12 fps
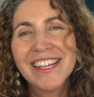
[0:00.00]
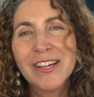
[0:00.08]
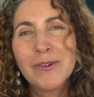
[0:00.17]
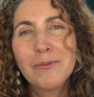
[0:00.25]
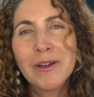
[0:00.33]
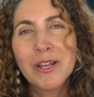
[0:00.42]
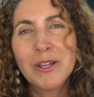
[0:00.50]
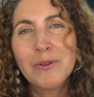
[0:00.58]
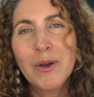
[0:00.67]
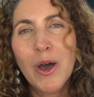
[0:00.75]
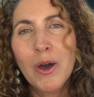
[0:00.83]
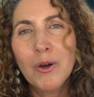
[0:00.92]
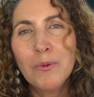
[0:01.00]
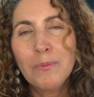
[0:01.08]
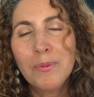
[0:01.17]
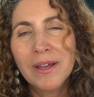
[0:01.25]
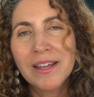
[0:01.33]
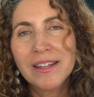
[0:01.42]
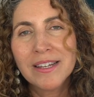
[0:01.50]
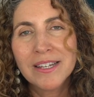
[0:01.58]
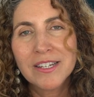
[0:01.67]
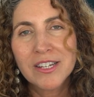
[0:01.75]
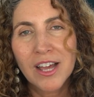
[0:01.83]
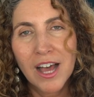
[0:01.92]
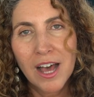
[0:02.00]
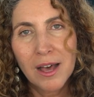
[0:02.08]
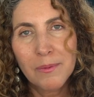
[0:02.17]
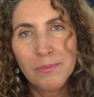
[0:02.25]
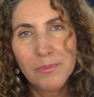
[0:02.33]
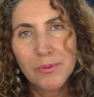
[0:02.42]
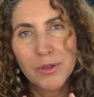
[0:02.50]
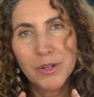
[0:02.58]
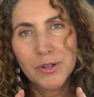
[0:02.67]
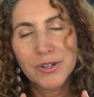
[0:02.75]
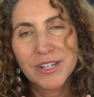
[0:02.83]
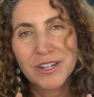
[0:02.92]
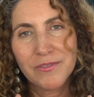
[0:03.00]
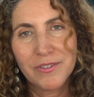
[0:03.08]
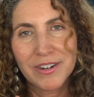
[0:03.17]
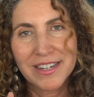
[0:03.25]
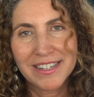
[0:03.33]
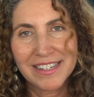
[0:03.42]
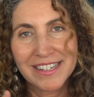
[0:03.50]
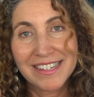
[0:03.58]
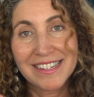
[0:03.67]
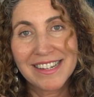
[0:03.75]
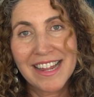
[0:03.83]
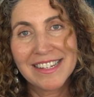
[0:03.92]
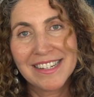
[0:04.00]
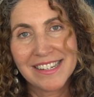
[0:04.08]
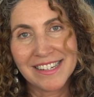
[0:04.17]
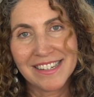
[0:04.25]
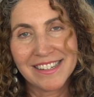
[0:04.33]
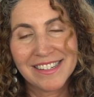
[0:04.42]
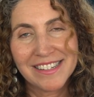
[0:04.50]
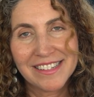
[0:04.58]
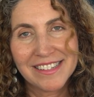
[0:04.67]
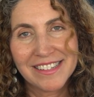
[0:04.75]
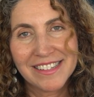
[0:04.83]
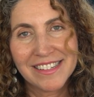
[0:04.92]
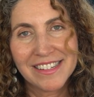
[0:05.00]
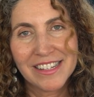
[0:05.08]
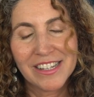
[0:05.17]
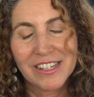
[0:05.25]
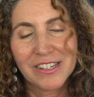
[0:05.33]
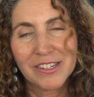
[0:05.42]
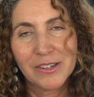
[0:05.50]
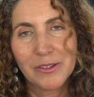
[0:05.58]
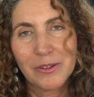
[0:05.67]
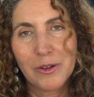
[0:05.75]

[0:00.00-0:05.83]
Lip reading: When you opened up your different senses, so you